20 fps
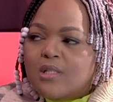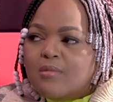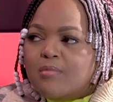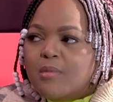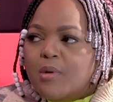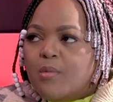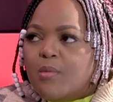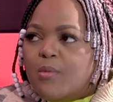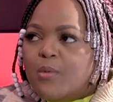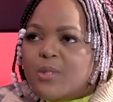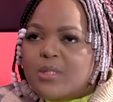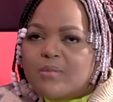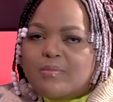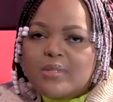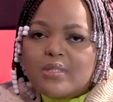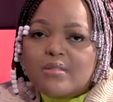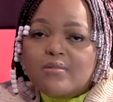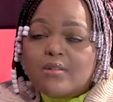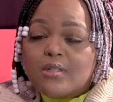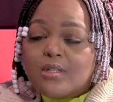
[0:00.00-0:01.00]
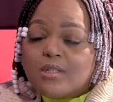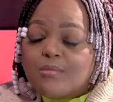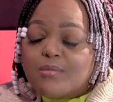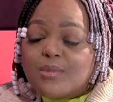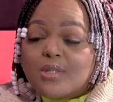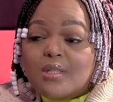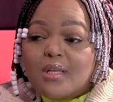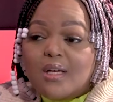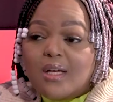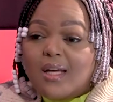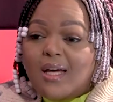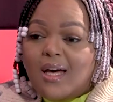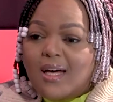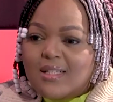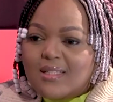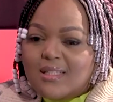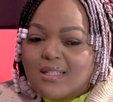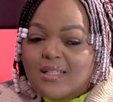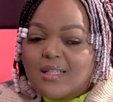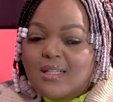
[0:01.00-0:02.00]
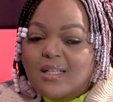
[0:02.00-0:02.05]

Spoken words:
My mom wants me to finish. I'm just like, guys,